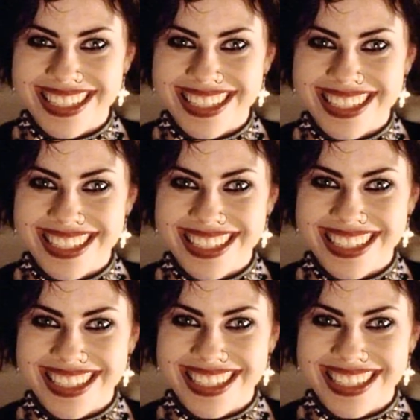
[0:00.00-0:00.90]
short, shaggy
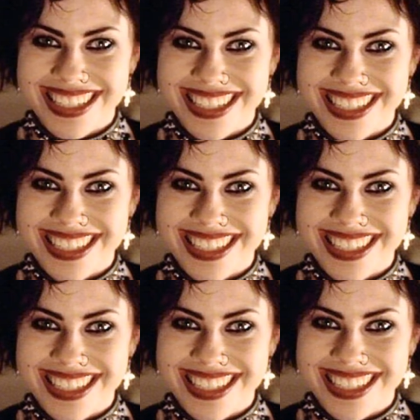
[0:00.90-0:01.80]
hair, and she wore a lot
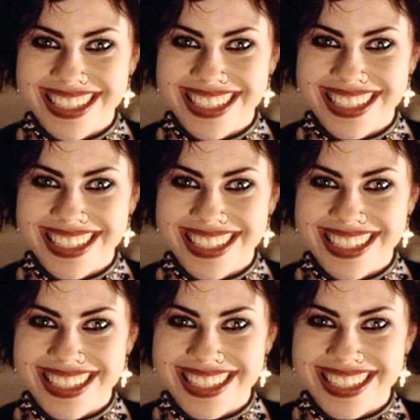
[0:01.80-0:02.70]
of black,
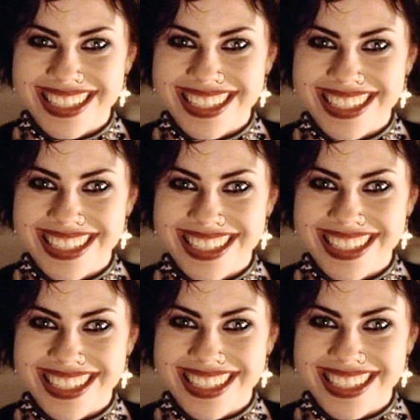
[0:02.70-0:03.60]
very deep,
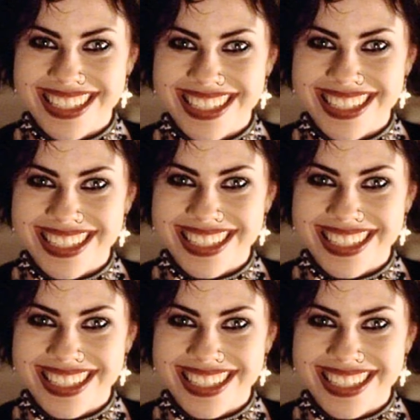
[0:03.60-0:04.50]
rich
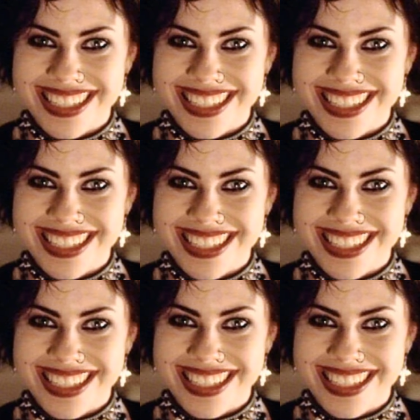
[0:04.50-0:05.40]
lipstick and whatnot,
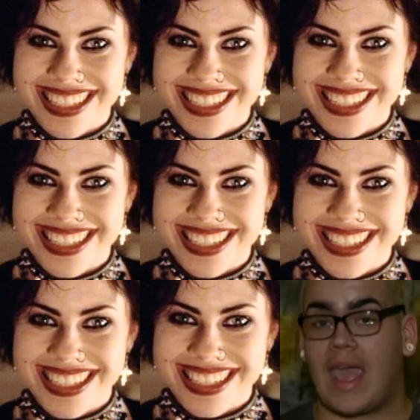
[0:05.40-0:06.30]
and she was
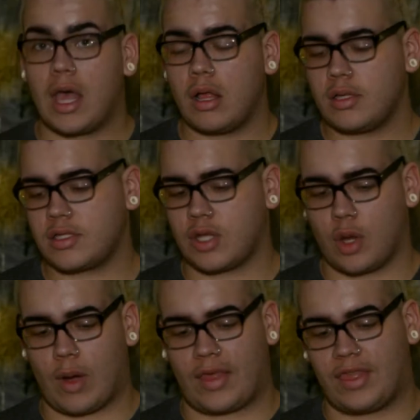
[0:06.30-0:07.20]
pretty pale,
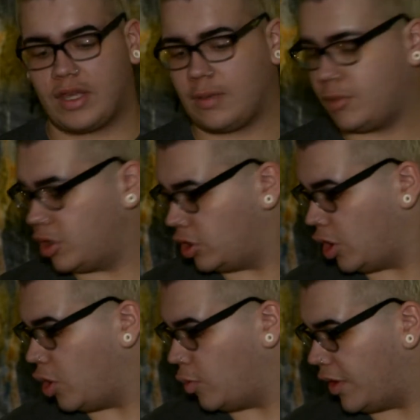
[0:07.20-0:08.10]
so I think I'm gonna
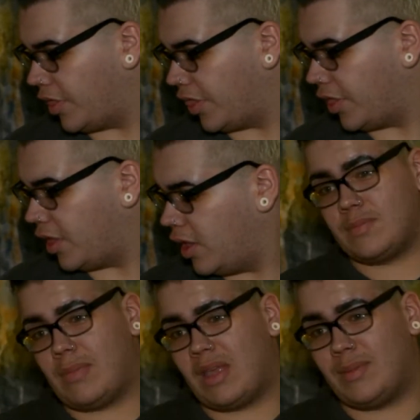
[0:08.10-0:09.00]
go
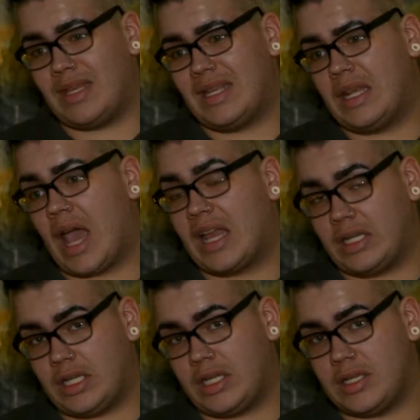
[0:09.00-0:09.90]
with maybe
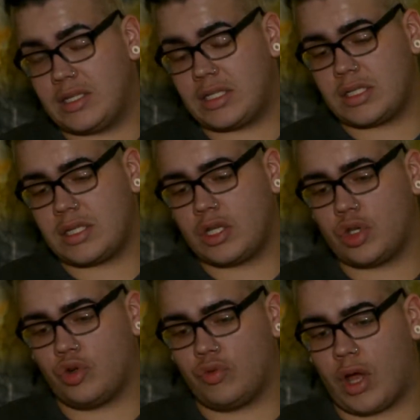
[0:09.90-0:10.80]
90s
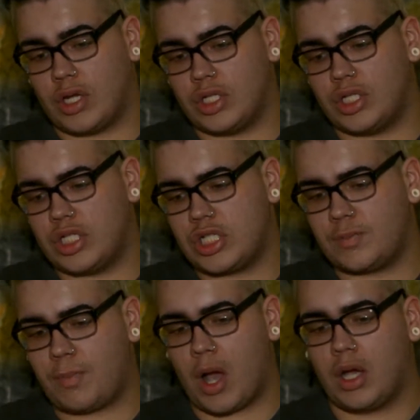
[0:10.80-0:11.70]

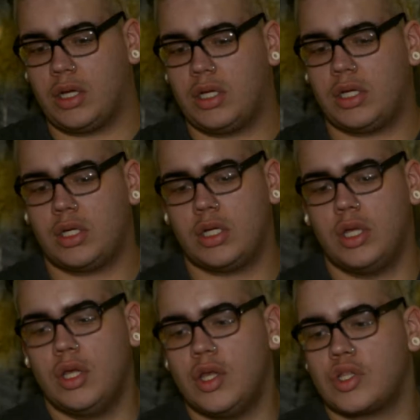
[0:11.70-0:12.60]
grunge punk
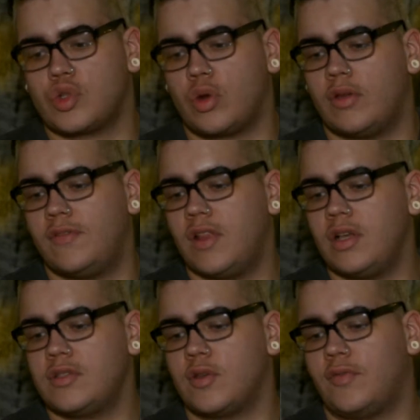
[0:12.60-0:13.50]
sort of
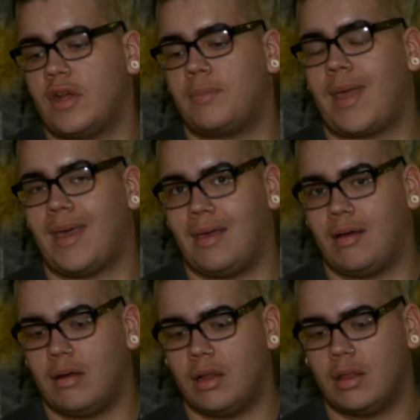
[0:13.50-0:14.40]
look, so very
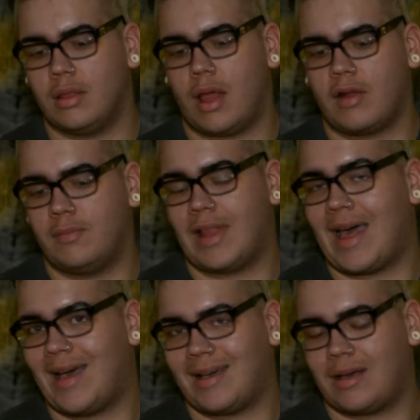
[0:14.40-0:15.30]
pale, a lot of
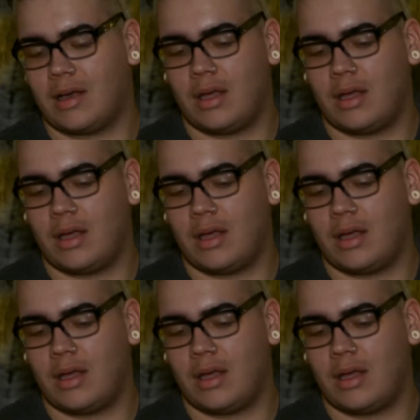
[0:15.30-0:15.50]
black,